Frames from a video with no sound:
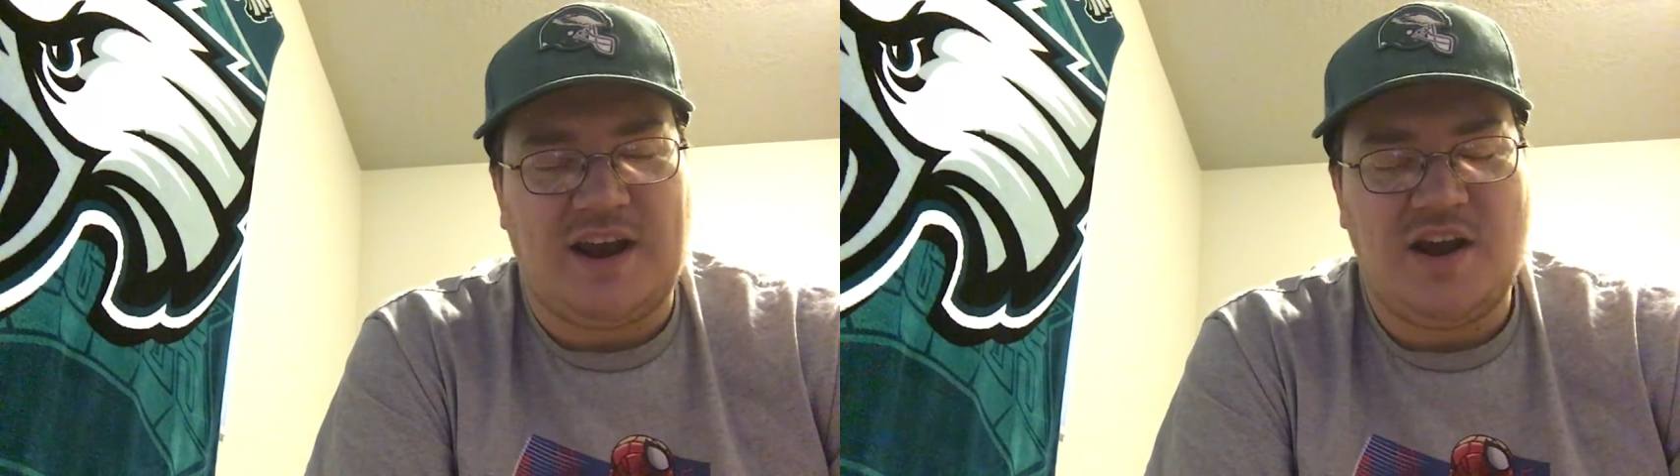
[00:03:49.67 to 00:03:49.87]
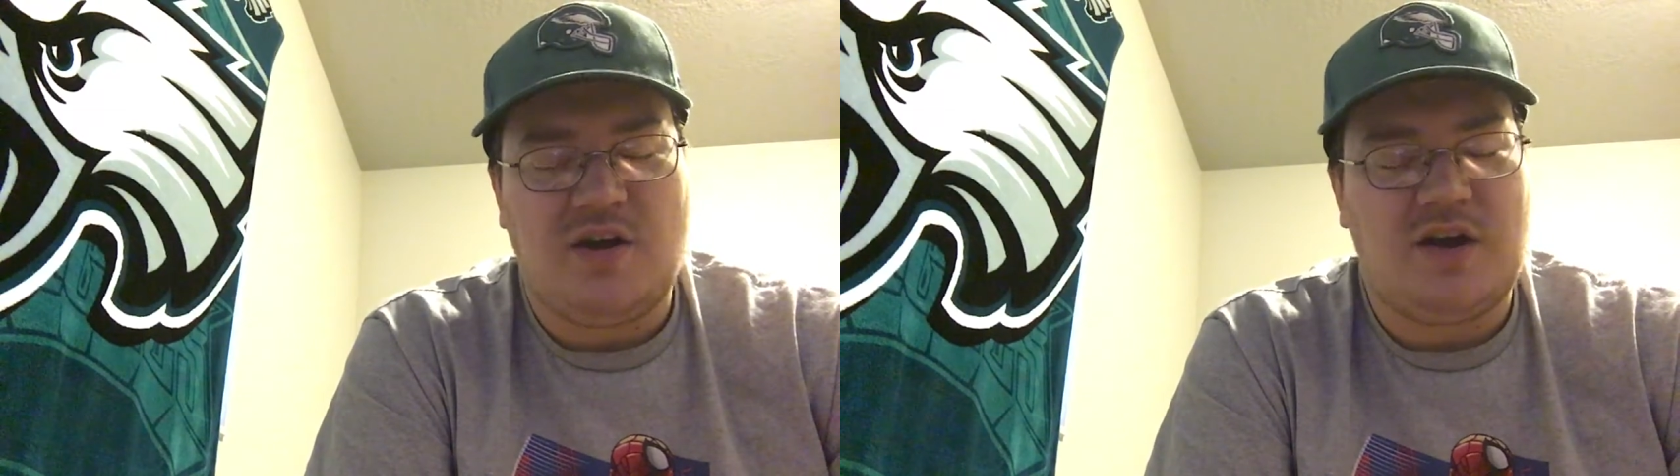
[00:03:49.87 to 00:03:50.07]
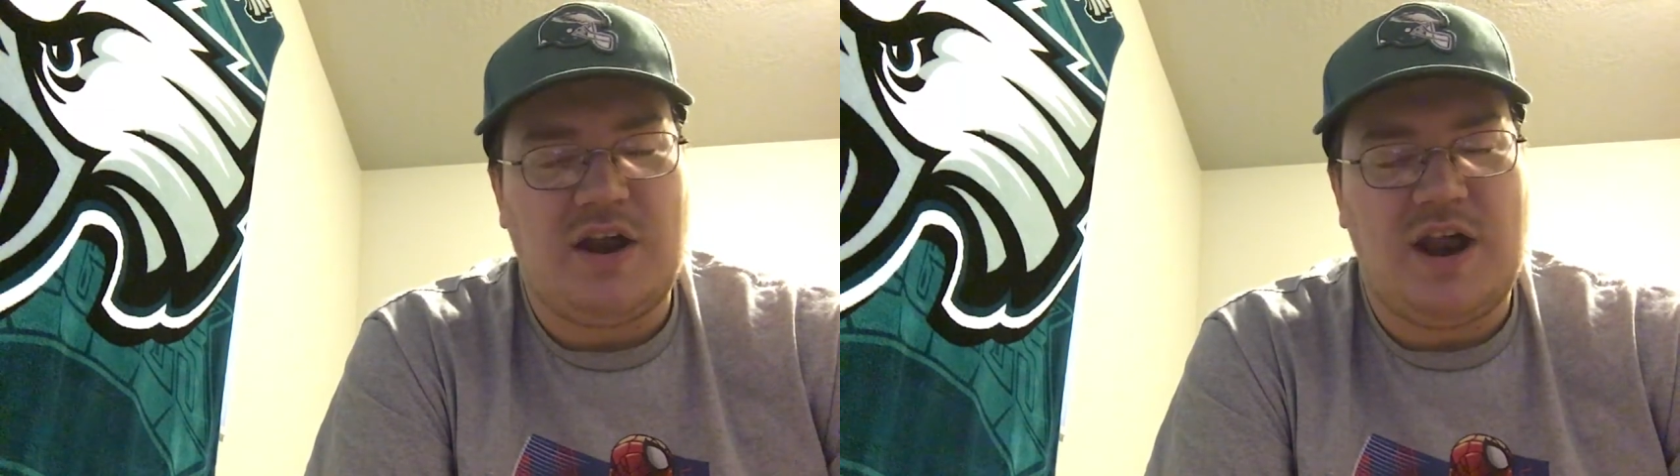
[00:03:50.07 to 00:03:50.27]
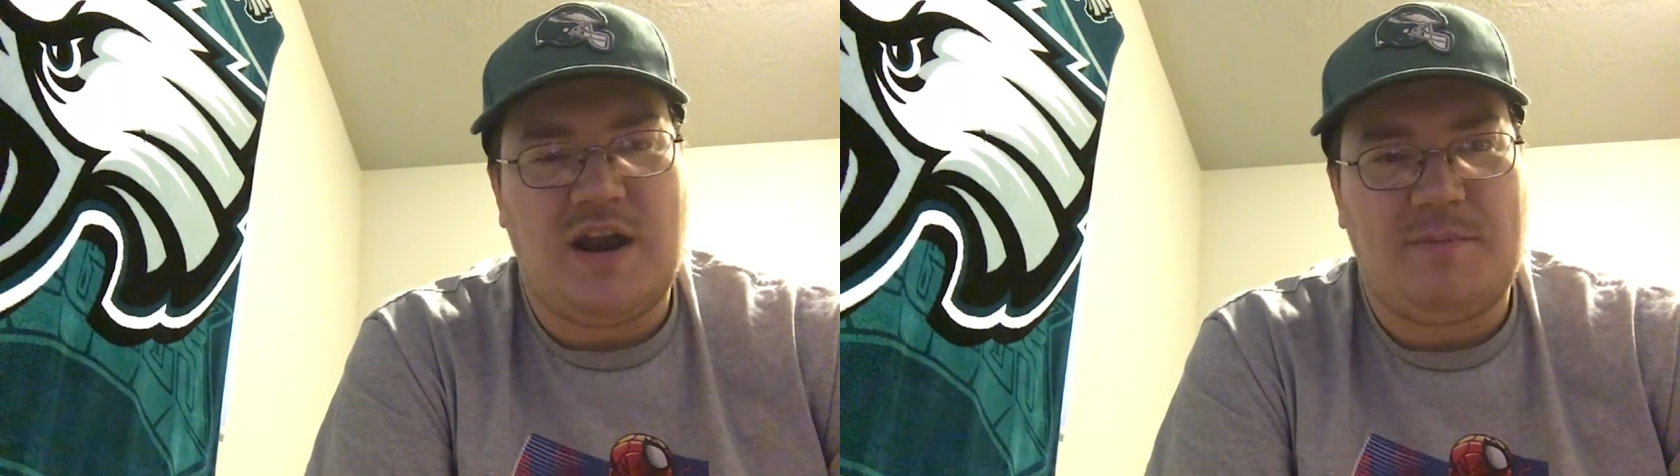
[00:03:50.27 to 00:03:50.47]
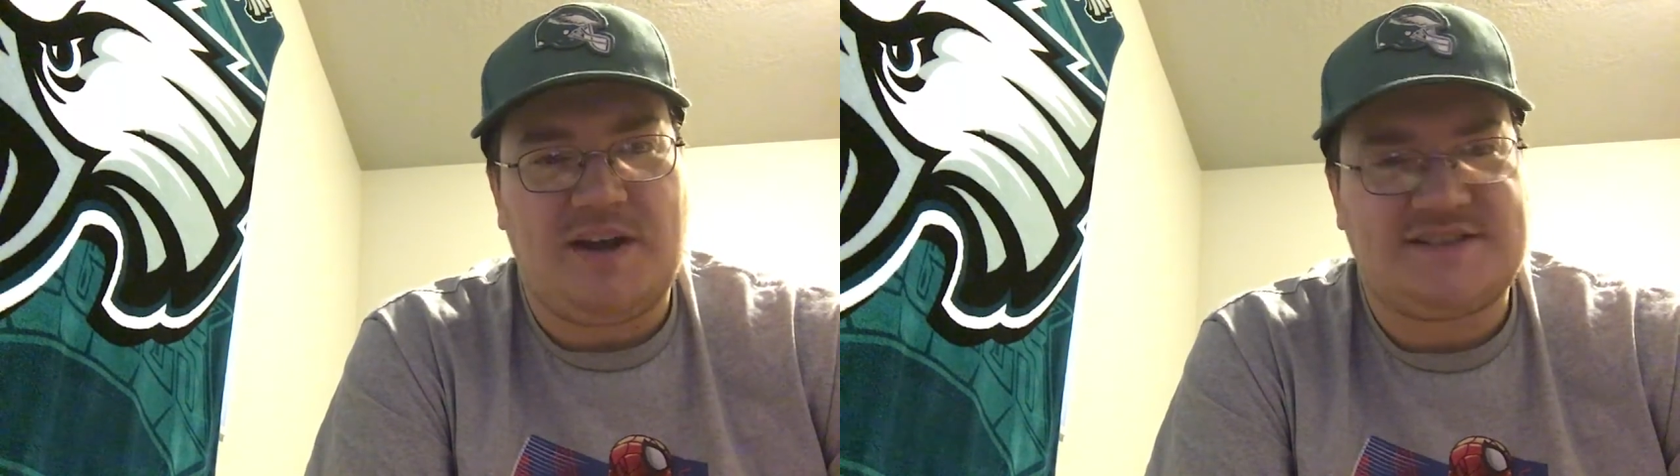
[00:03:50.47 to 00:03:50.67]
I know, and
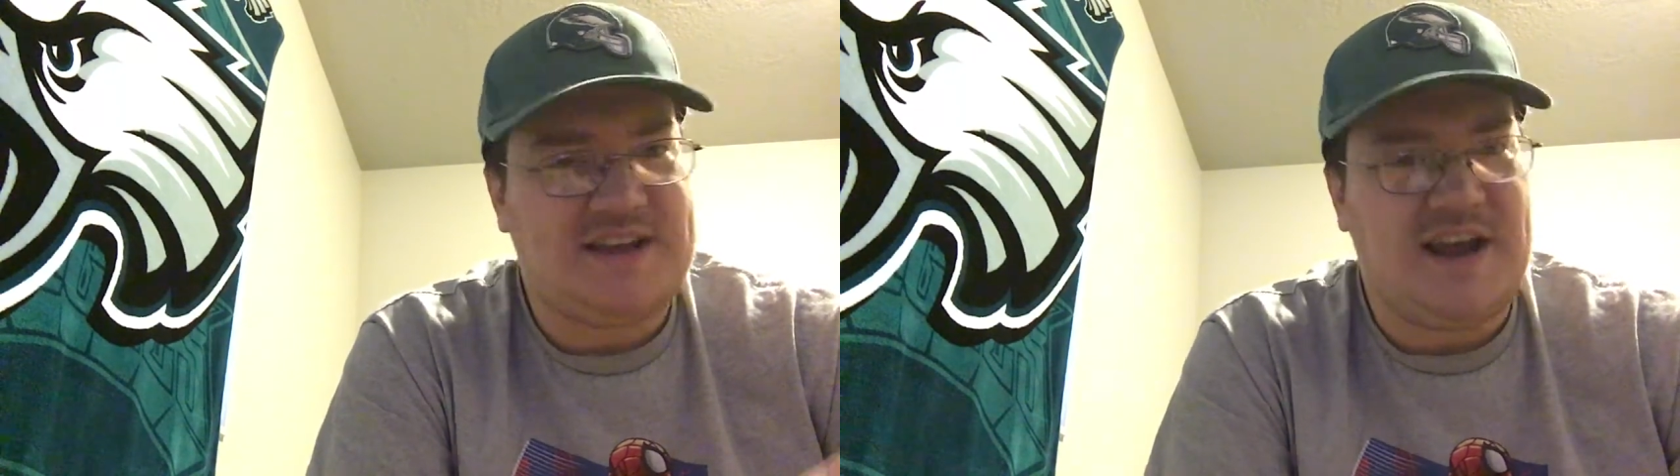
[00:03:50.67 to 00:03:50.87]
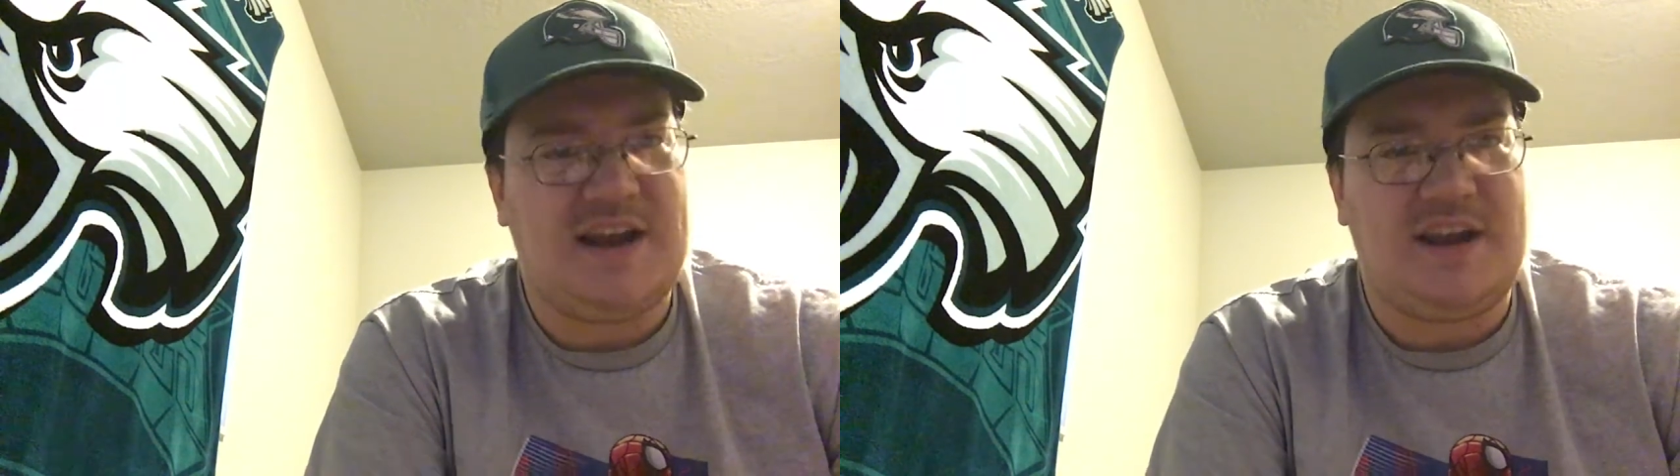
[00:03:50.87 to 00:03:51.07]
I'm not saying